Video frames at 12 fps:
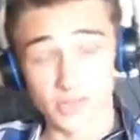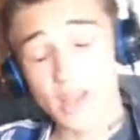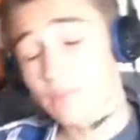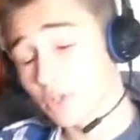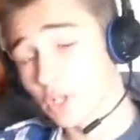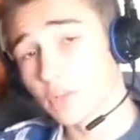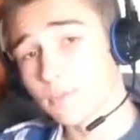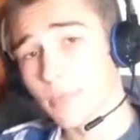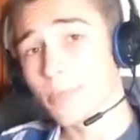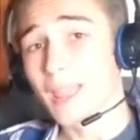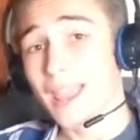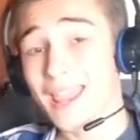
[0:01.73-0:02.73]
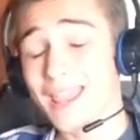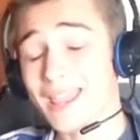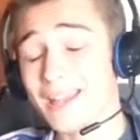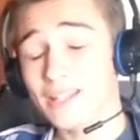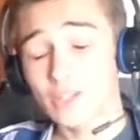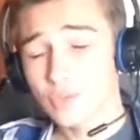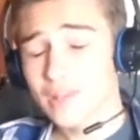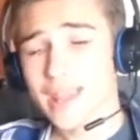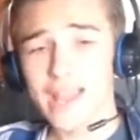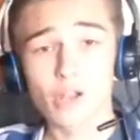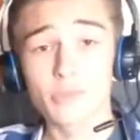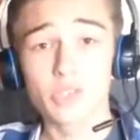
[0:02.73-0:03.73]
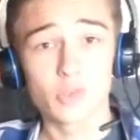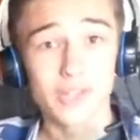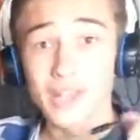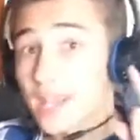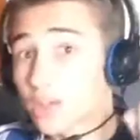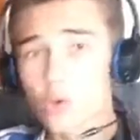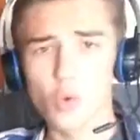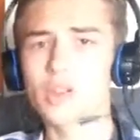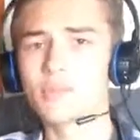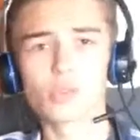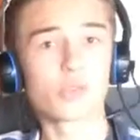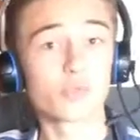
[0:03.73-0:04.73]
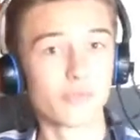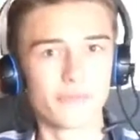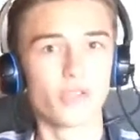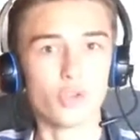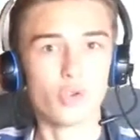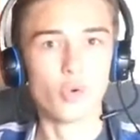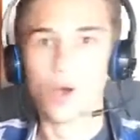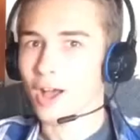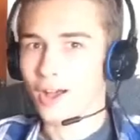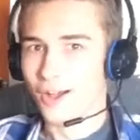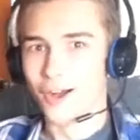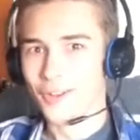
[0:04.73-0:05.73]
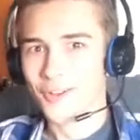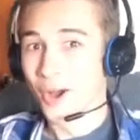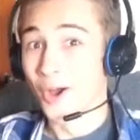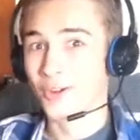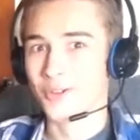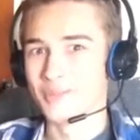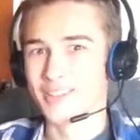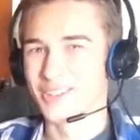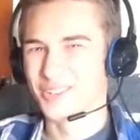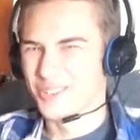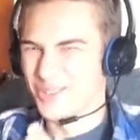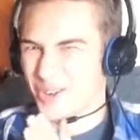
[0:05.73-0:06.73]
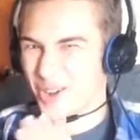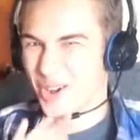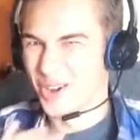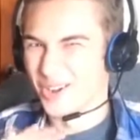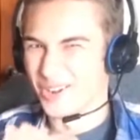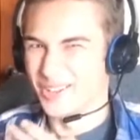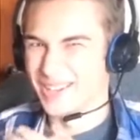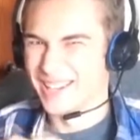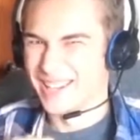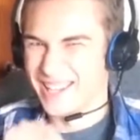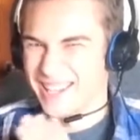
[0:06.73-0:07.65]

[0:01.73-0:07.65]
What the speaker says: I am Blur, and today I will be doing a Coin Bros review on Armikrog.